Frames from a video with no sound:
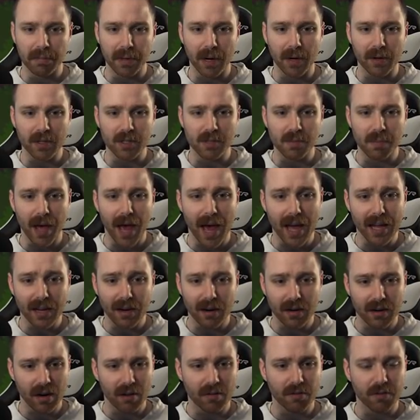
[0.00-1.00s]
bonus bag
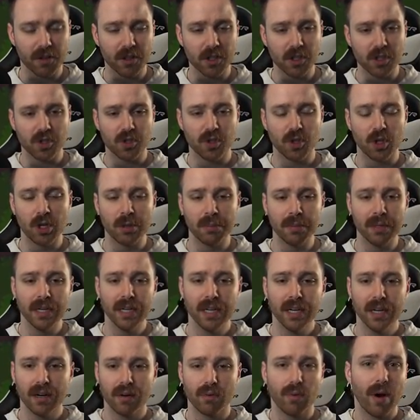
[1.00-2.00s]
here in our first room.
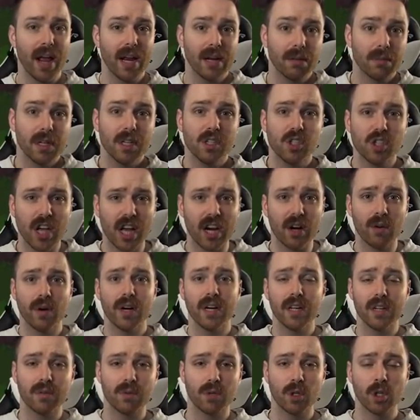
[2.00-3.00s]
Randomly
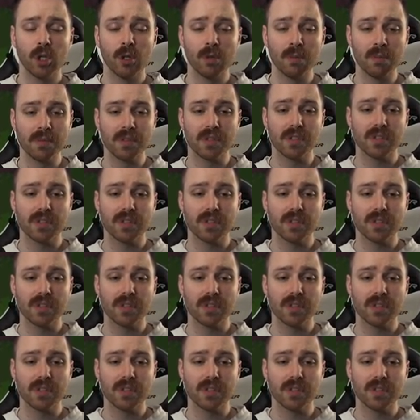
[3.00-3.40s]
generated rooms.